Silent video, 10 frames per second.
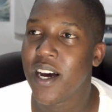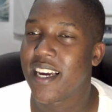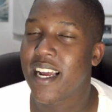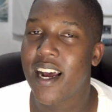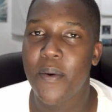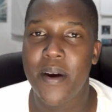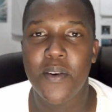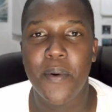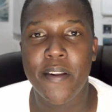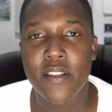ah, we had
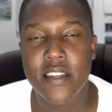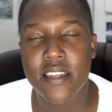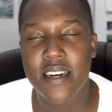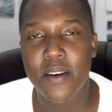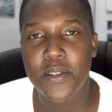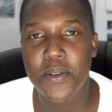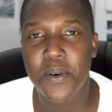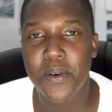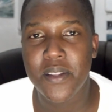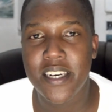to wait for this uh, what you
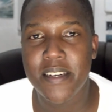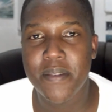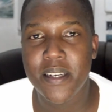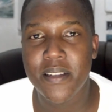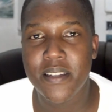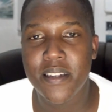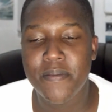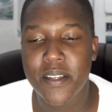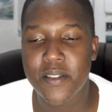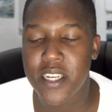call um, the, the, the,
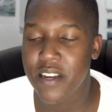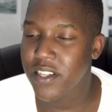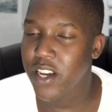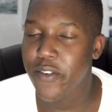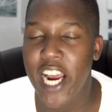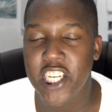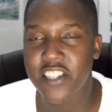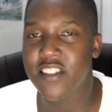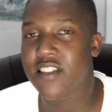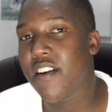the, to give us our
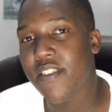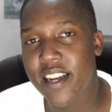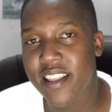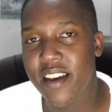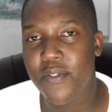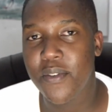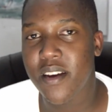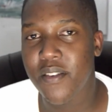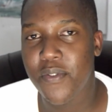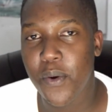rations and stuff like that for
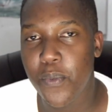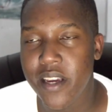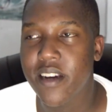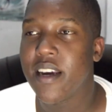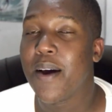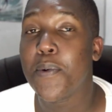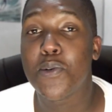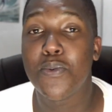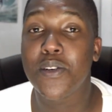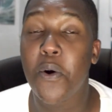the for the week,
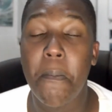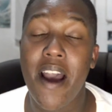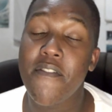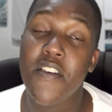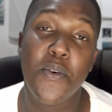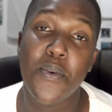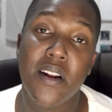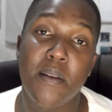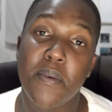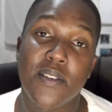which will go by very
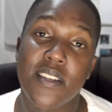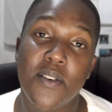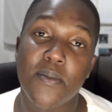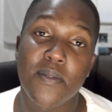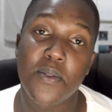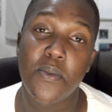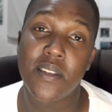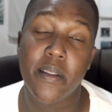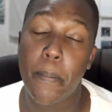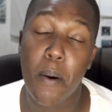quickly because they don't do
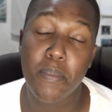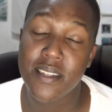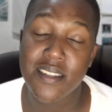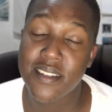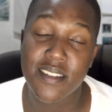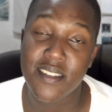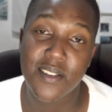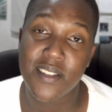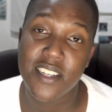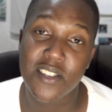the proper census
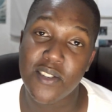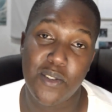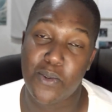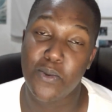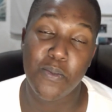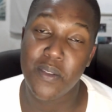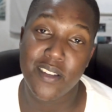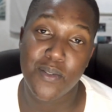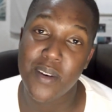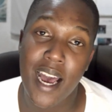because they just assume
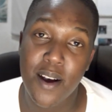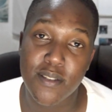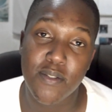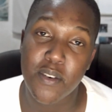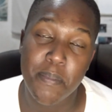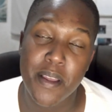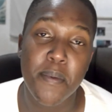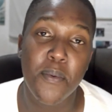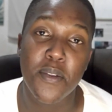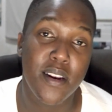there's only a house of three
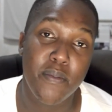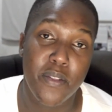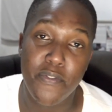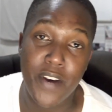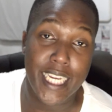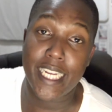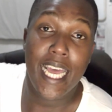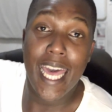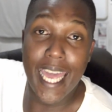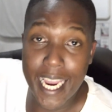people when you live with fucking
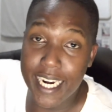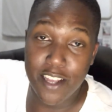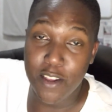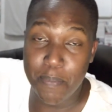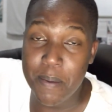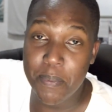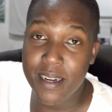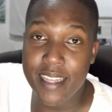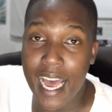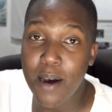eight other people
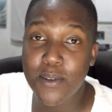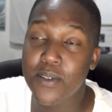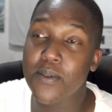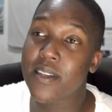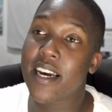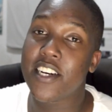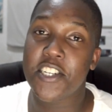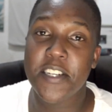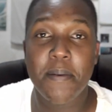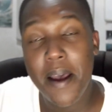in the house and all that kind of
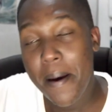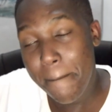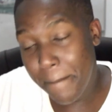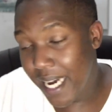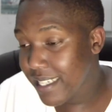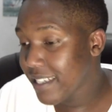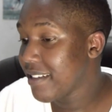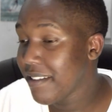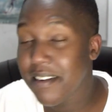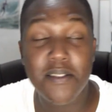shit. But
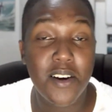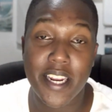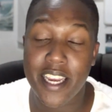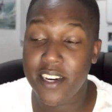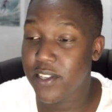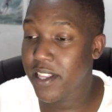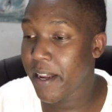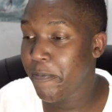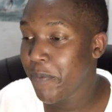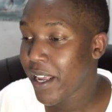I'm not gonna get into
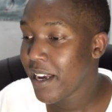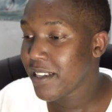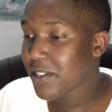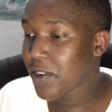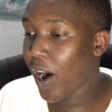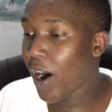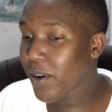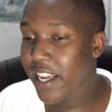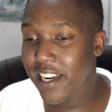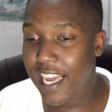that. So
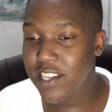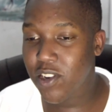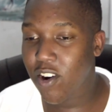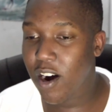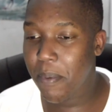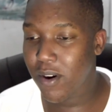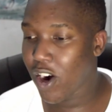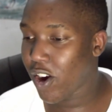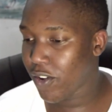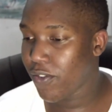I'll get like stock up on a
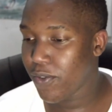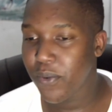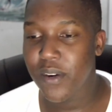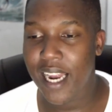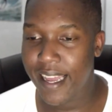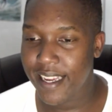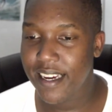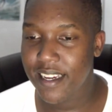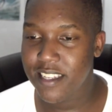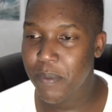lot of food, like
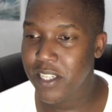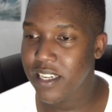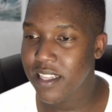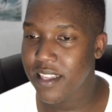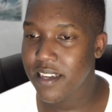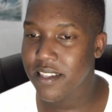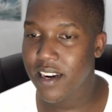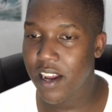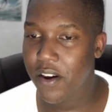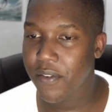uh, especially things
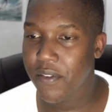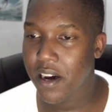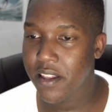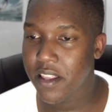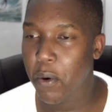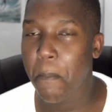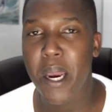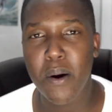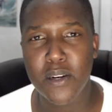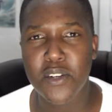that are uh, uh, that don't
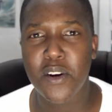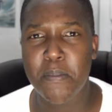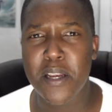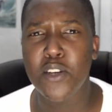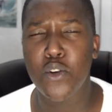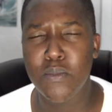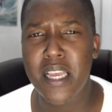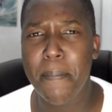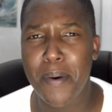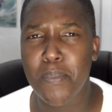perish. You know what I mean?
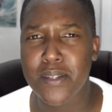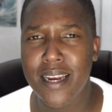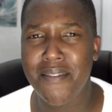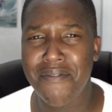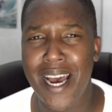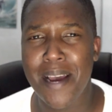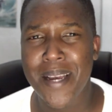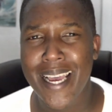Doomsday preppers kind of vibe.